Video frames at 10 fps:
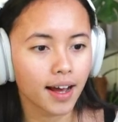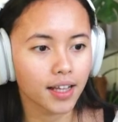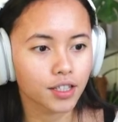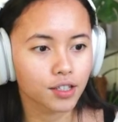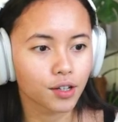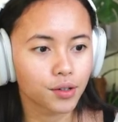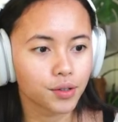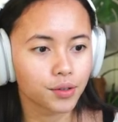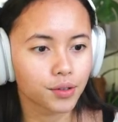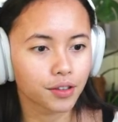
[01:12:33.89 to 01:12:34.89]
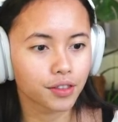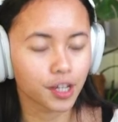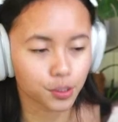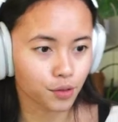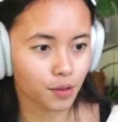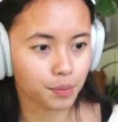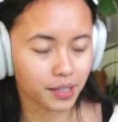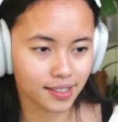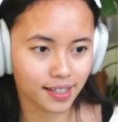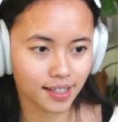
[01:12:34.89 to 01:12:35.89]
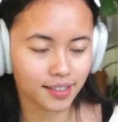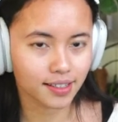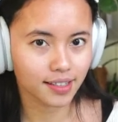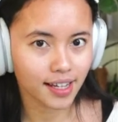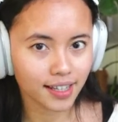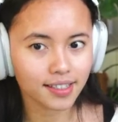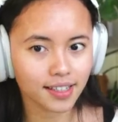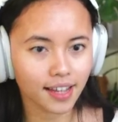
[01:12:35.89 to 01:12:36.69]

And so that's what the replica set says.